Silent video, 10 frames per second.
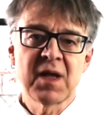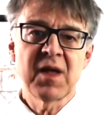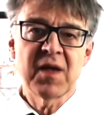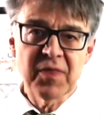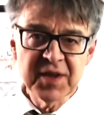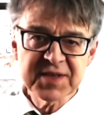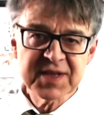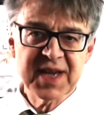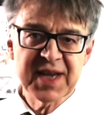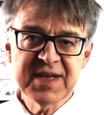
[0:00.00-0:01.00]
In this
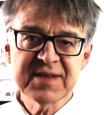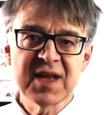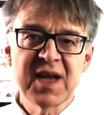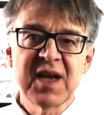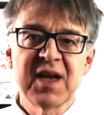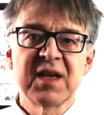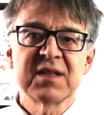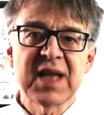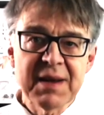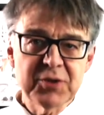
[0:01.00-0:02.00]
case,
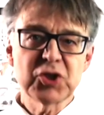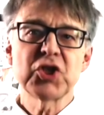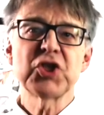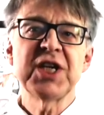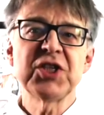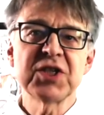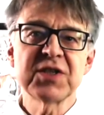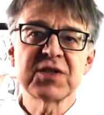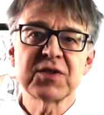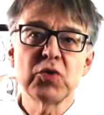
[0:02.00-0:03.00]
temperature
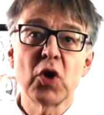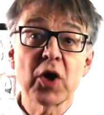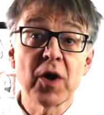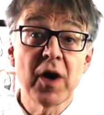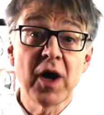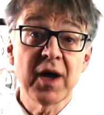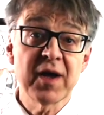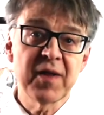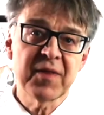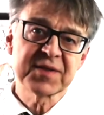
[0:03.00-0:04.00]
changes do occur
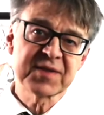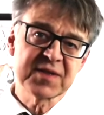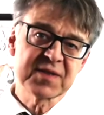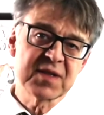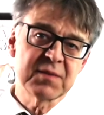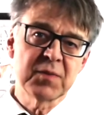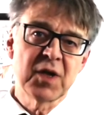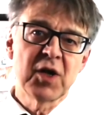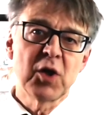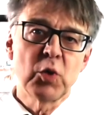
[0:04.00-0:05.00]
in the system,
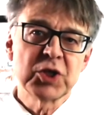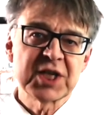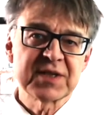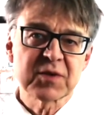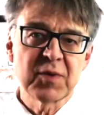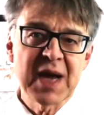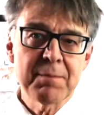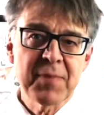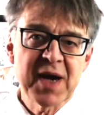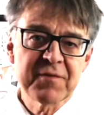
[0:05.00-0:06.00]
which are
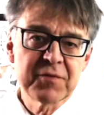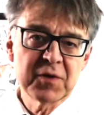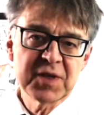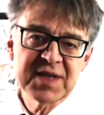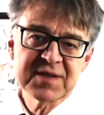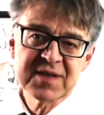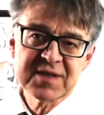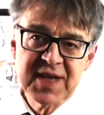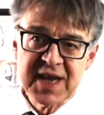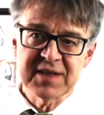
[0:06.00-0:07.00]
described by Fourier's
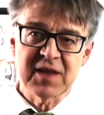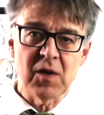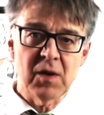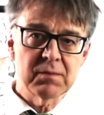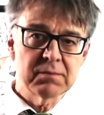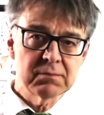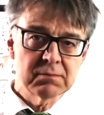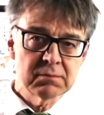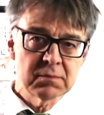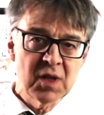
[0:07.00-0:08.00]
second law.
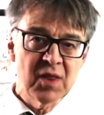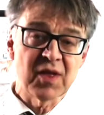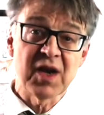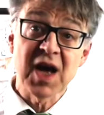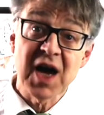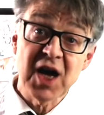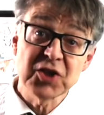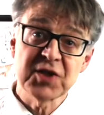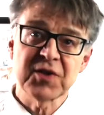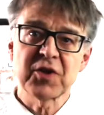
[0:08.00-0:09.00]
The
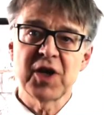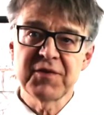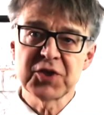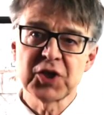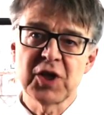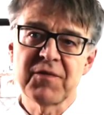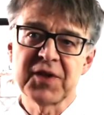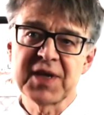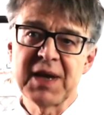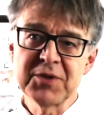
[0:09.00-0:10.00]
larger the curvature of the
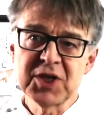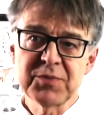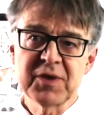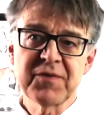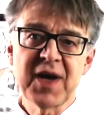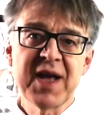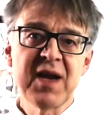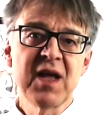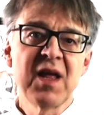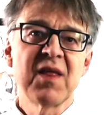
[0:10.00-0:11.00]
temperature
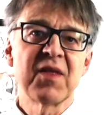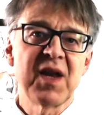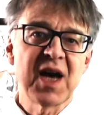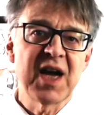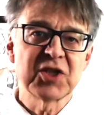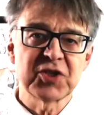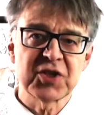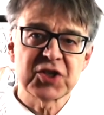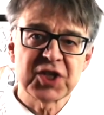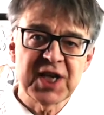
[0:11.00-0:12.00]
profile, the larger
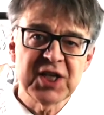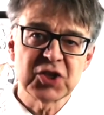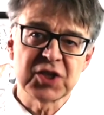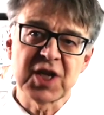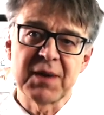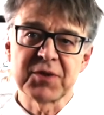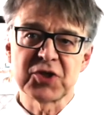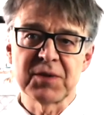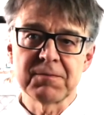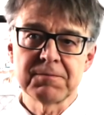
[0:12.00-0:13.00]
the change in temperature.